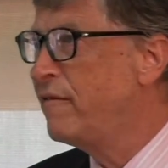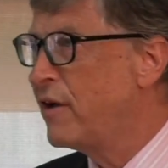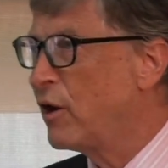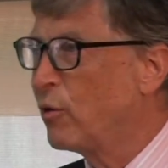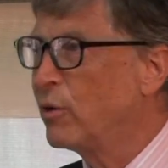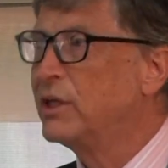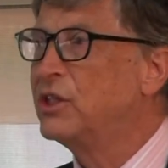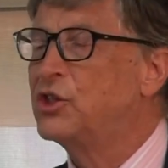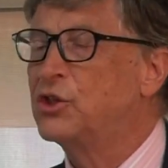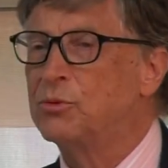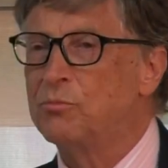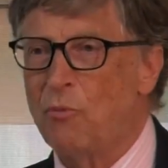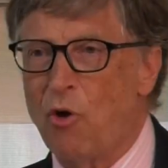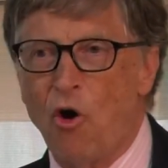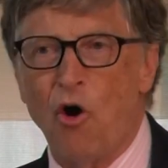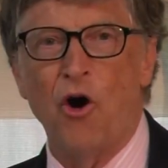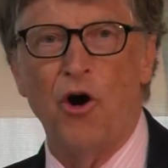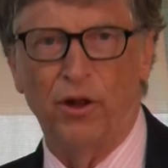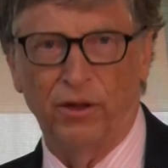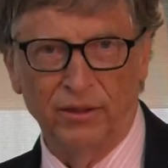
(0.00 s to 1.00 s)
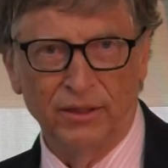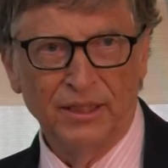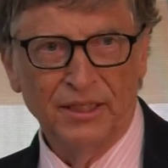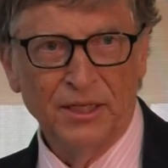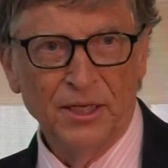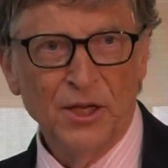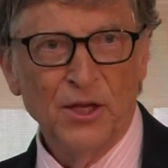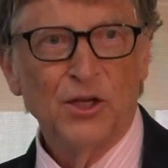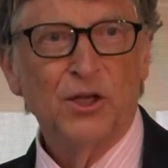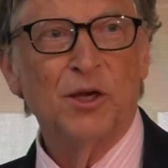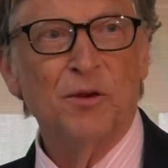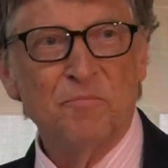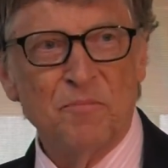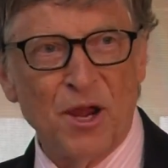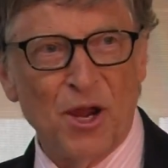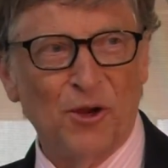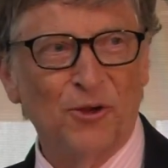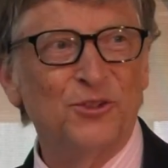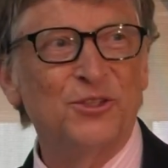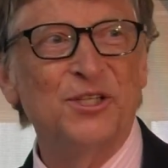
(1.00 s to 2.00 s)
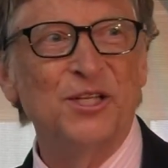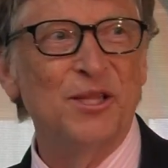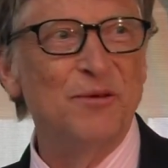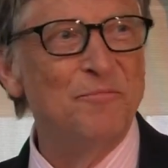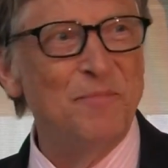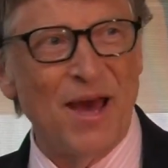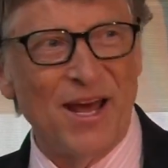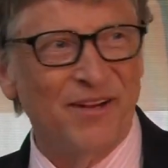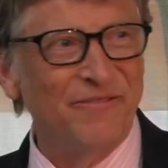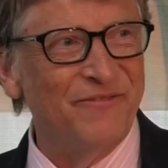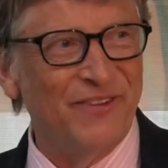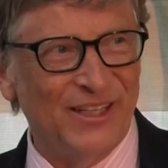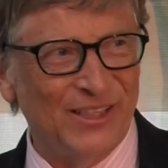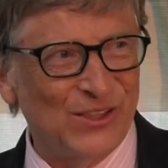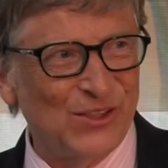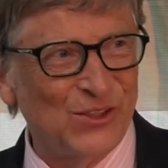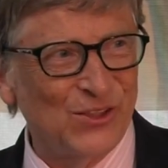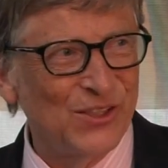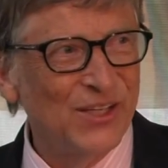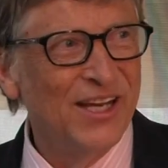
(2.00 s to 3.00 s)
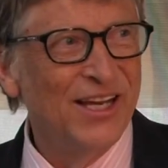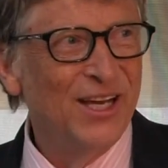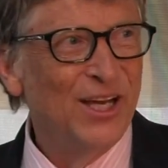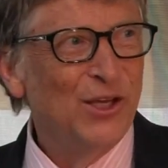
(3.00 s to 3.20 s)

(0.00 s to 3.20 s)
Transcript: very small compared to the benefits.